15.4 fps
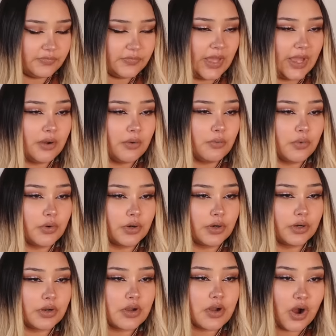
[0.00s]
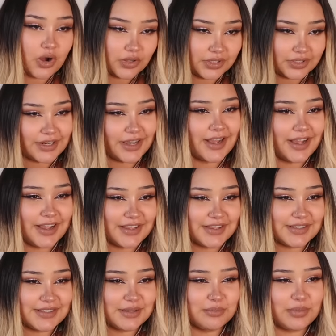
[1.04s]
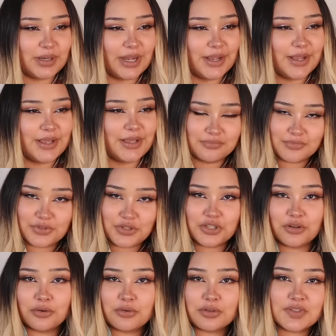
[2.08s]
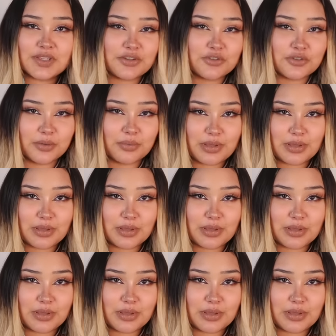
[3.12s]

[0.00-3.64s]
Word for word: that were colonized by Eurocentric